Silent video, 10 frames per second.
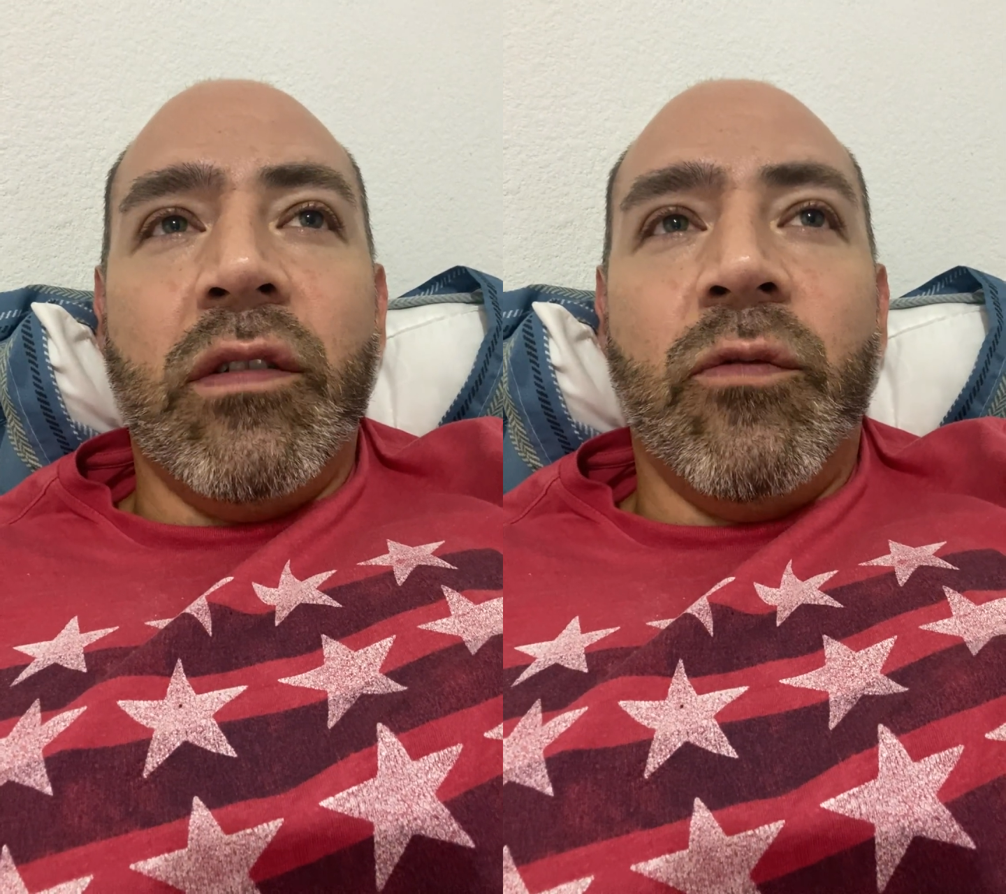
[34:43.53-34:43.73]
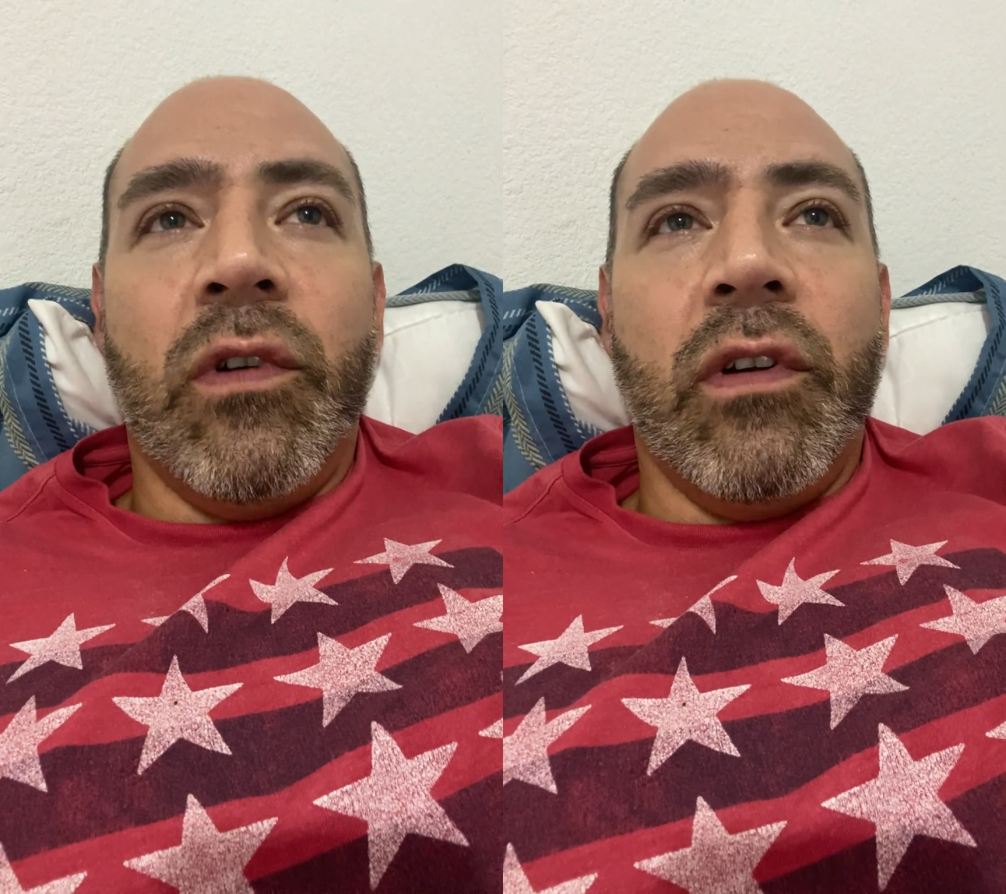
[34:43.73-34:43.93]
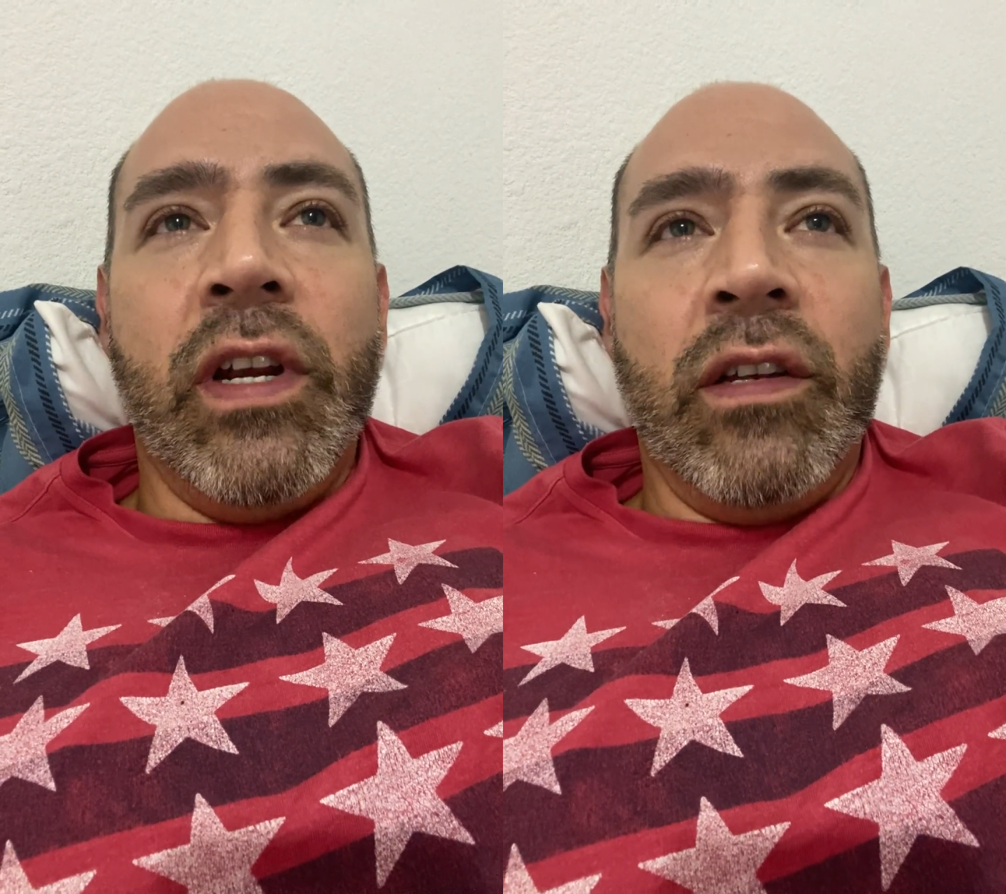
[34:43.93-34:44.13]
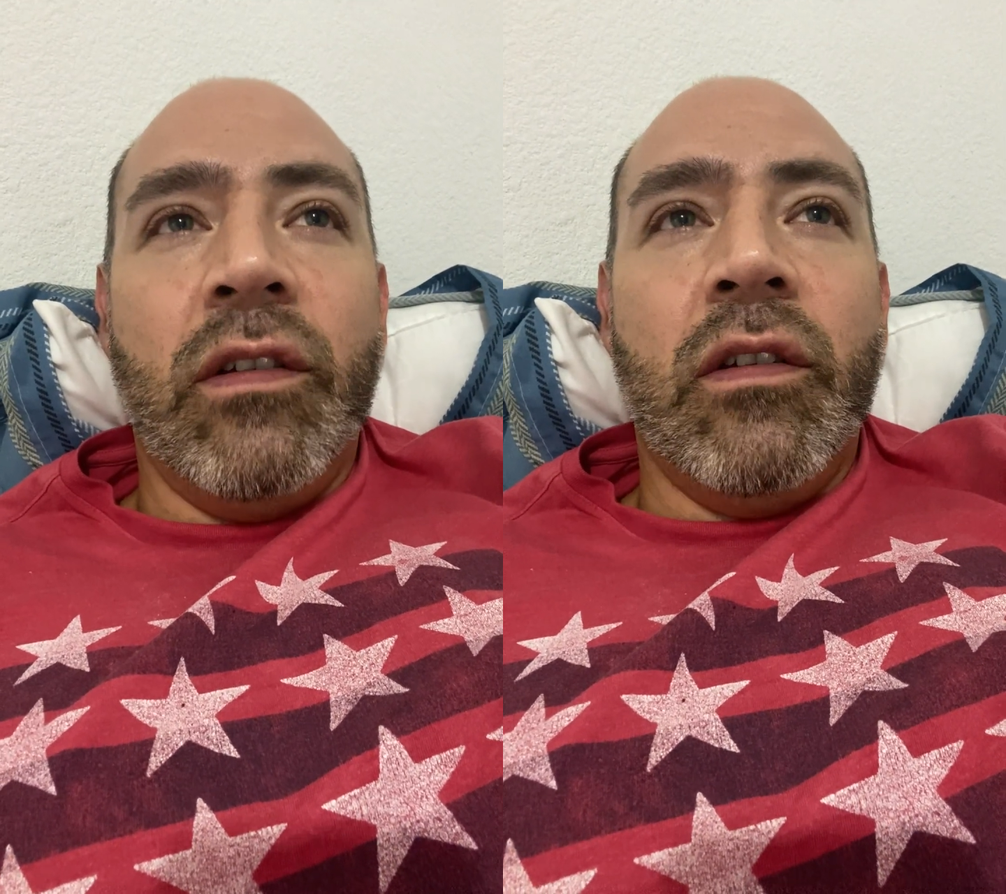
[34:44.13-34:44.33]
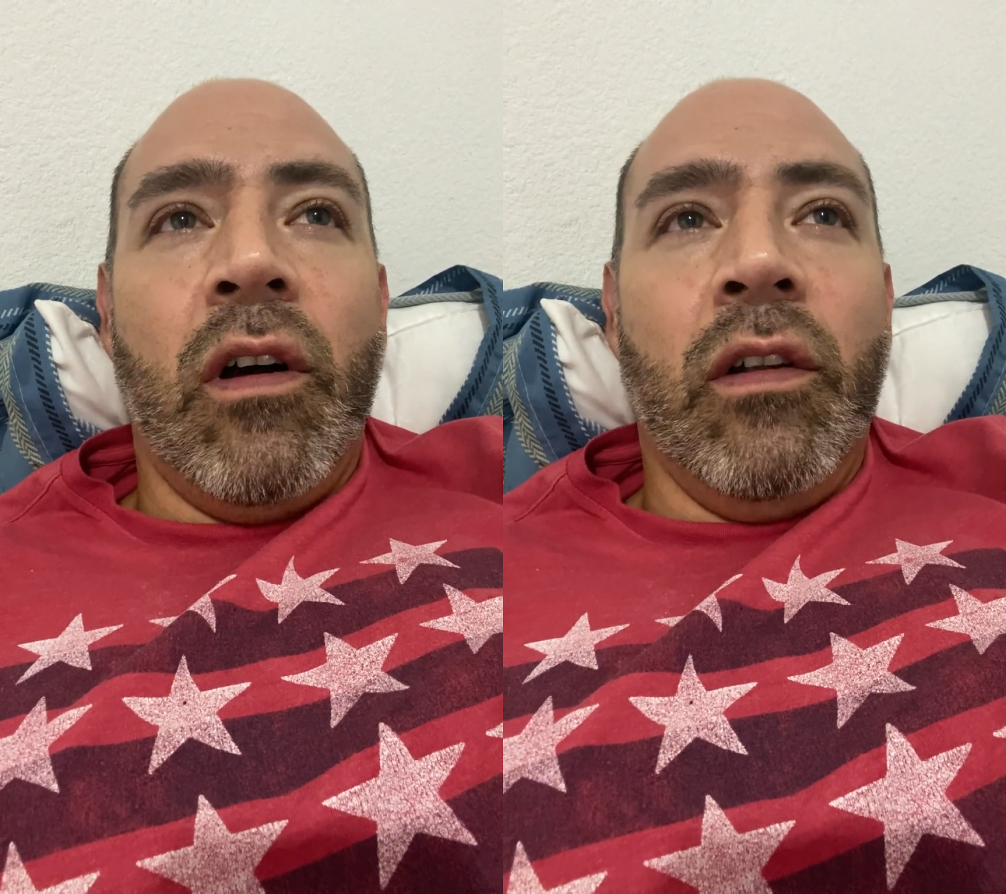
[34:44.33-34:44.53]
were
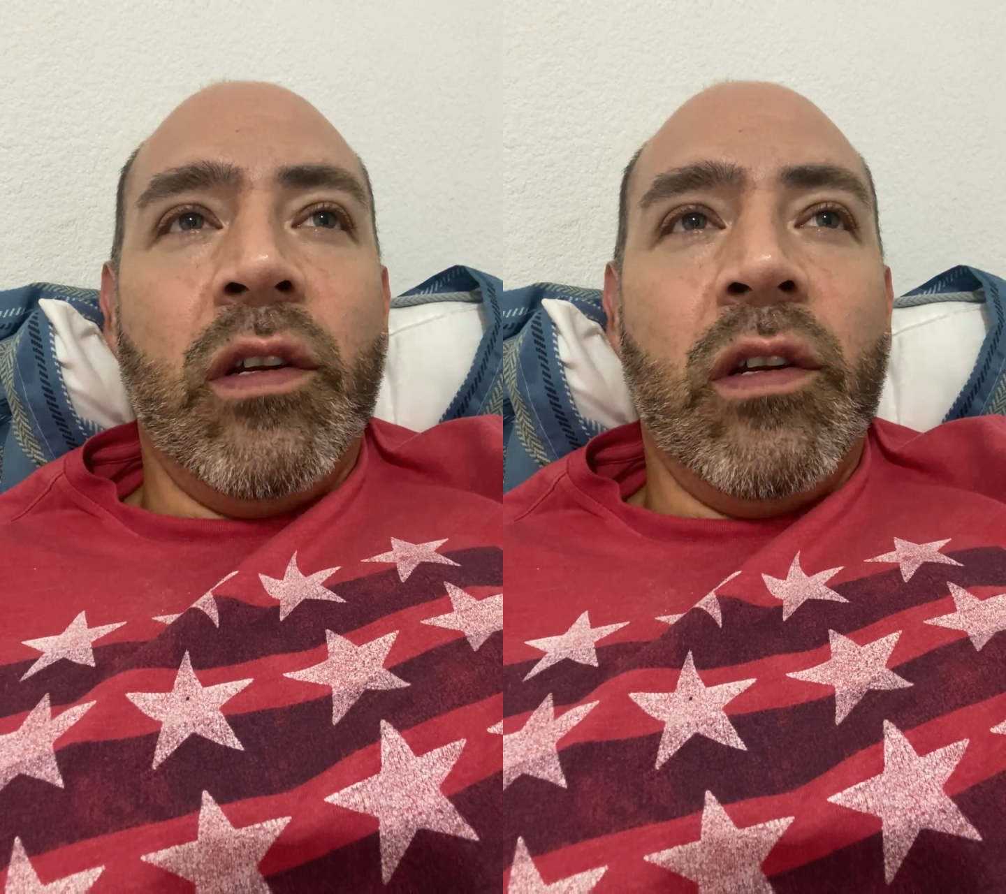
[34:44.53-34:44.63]
installed